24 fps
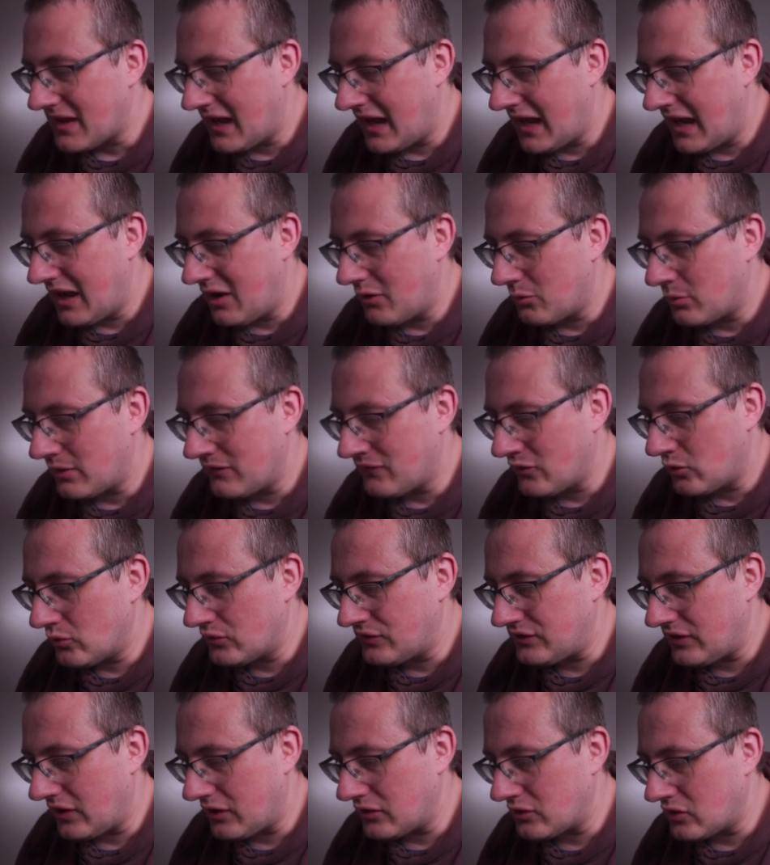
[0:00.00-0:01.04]
Uh, we've
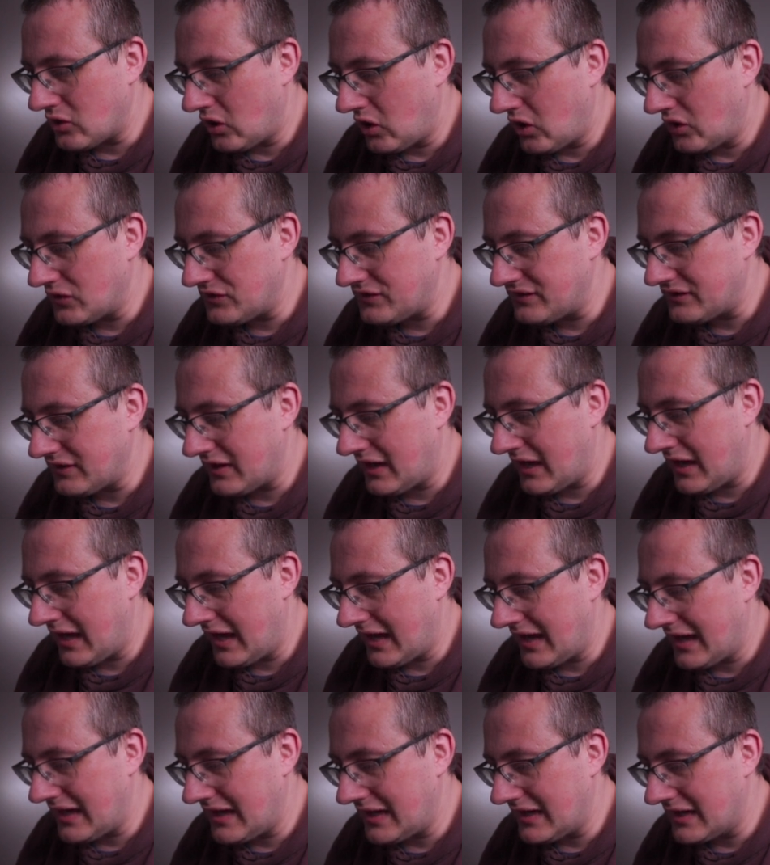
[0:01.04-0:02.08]
also got
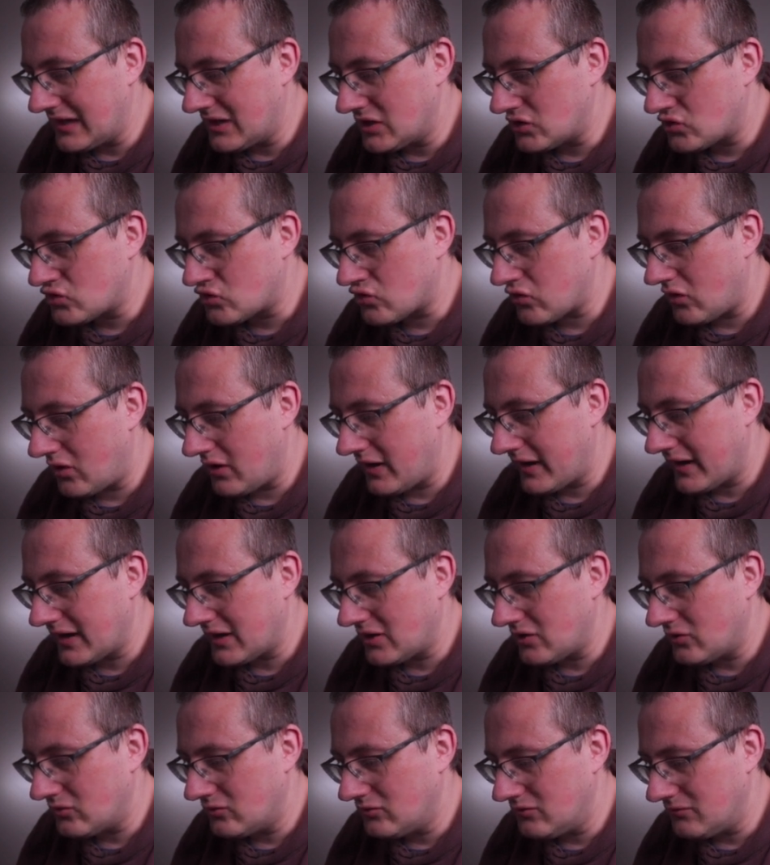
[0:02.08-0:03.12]
a
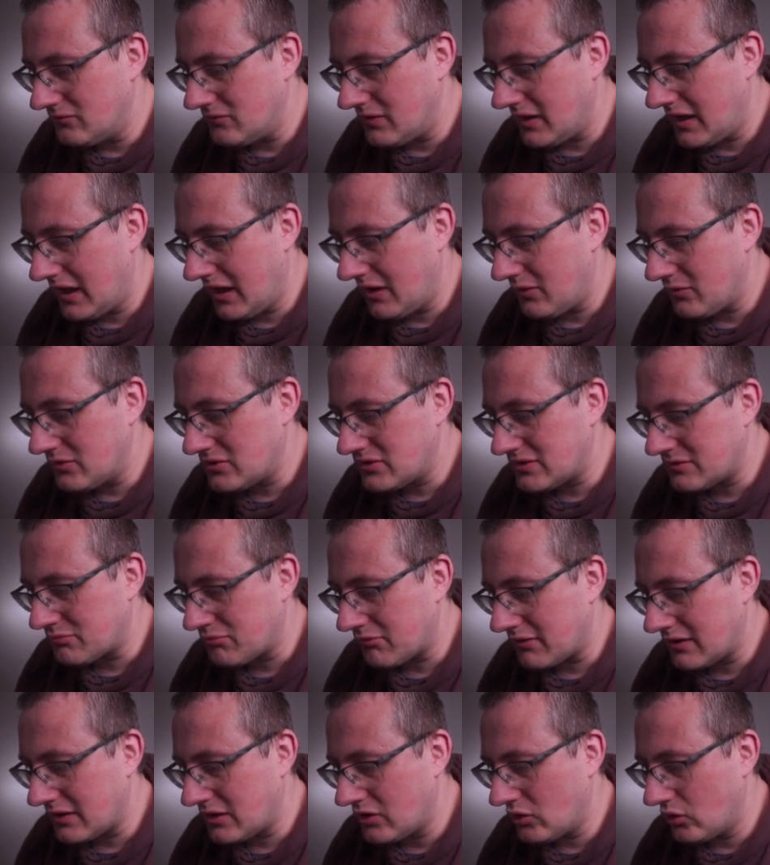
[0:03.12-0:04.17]
triangle, uh, which is
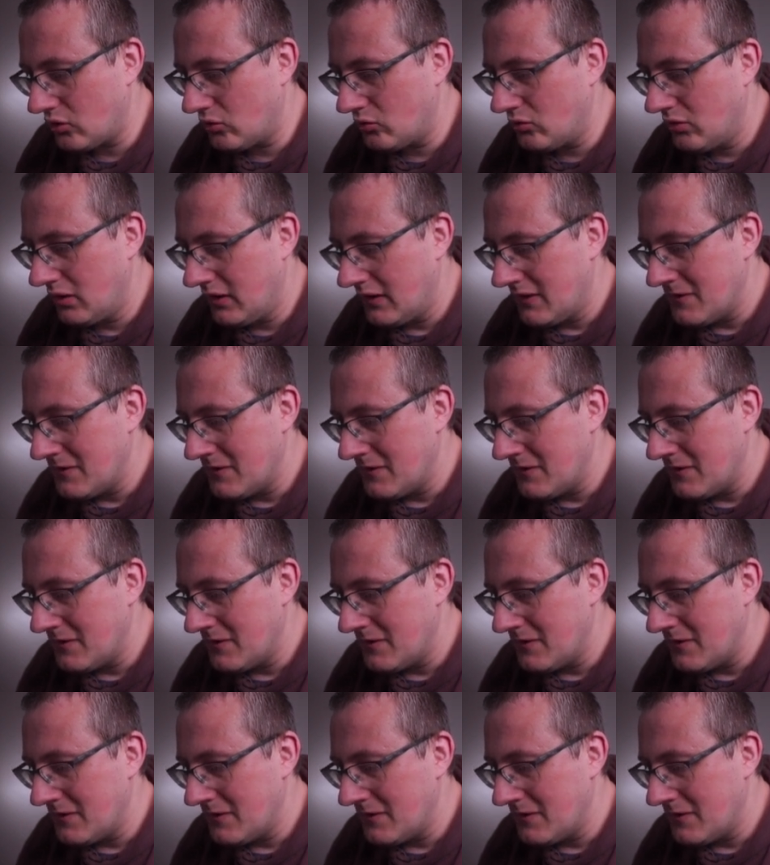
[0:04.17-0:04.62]
pretty cool.